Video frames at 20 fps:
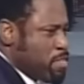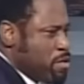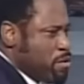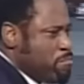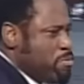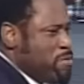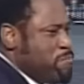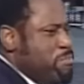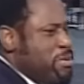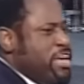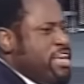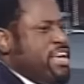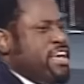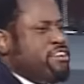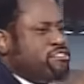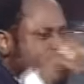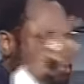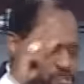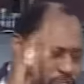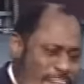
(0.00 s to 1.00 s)
but be ye
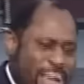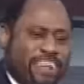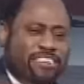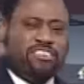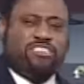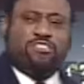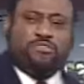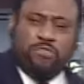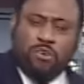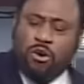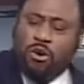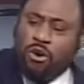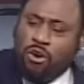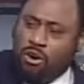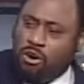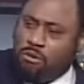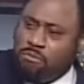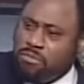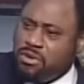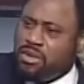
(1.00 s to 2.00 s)

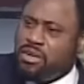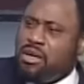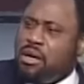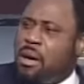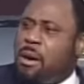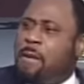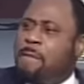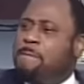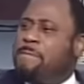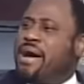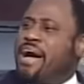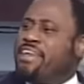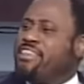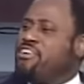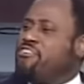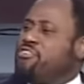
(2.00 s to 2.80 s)
transformed by the